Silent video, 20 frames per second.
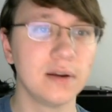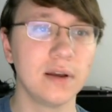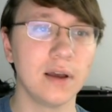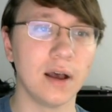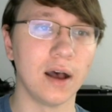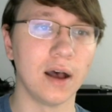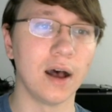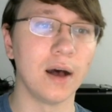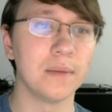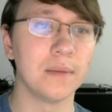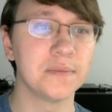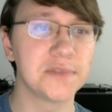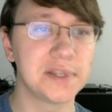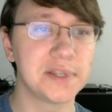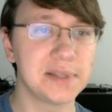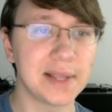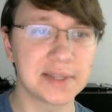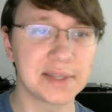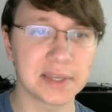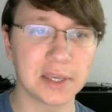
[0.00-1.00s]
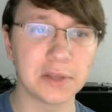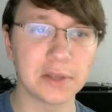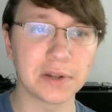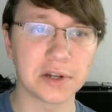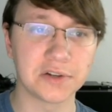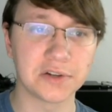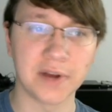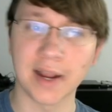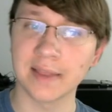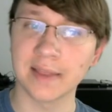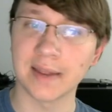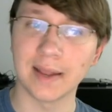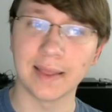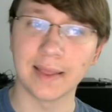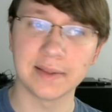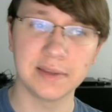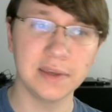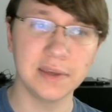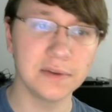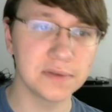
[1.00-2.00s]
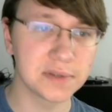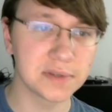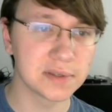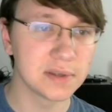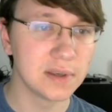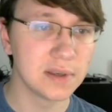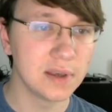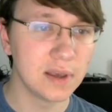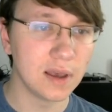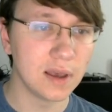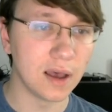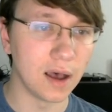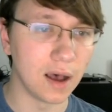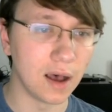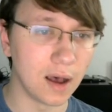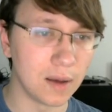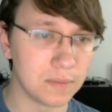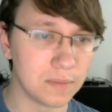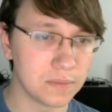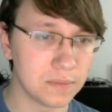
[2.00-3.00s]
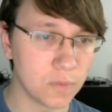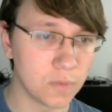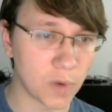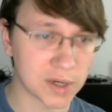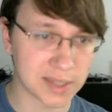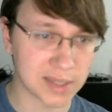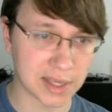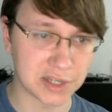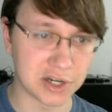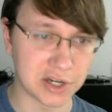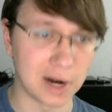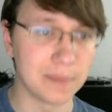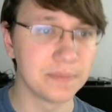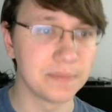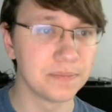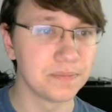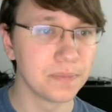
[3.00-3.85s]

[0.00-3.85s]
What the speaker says: So that's a cute little trick that I like to use. Works like a charm.